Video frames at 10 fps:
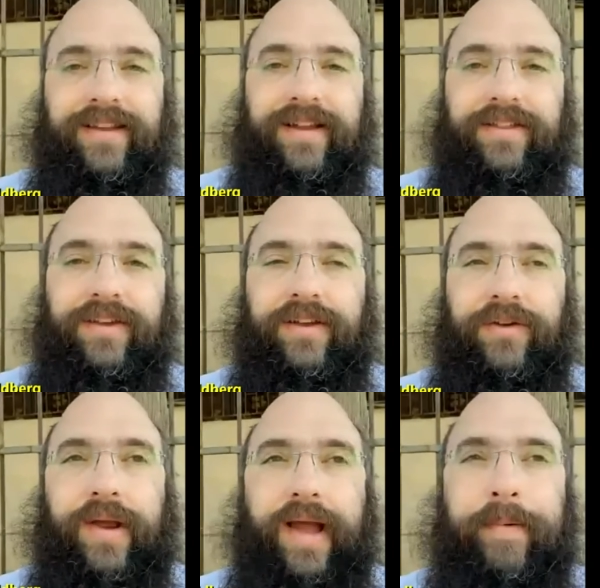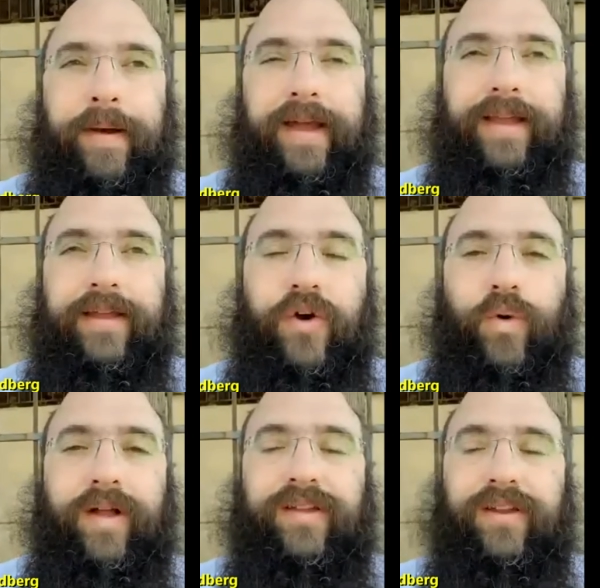the rabbi
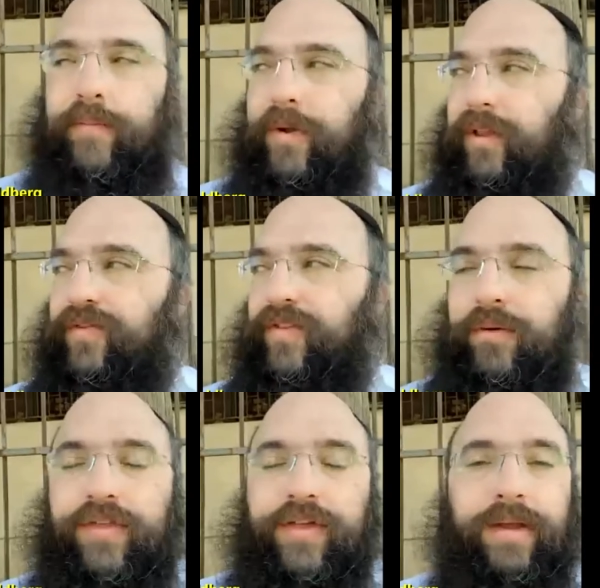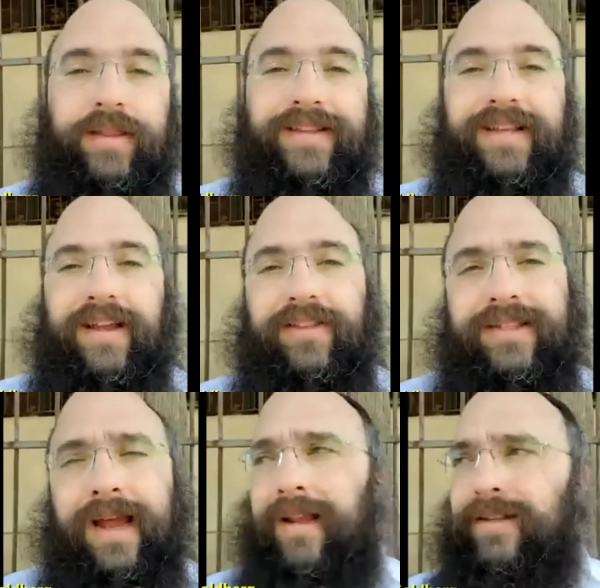wanted to put on tefillin with him on the side.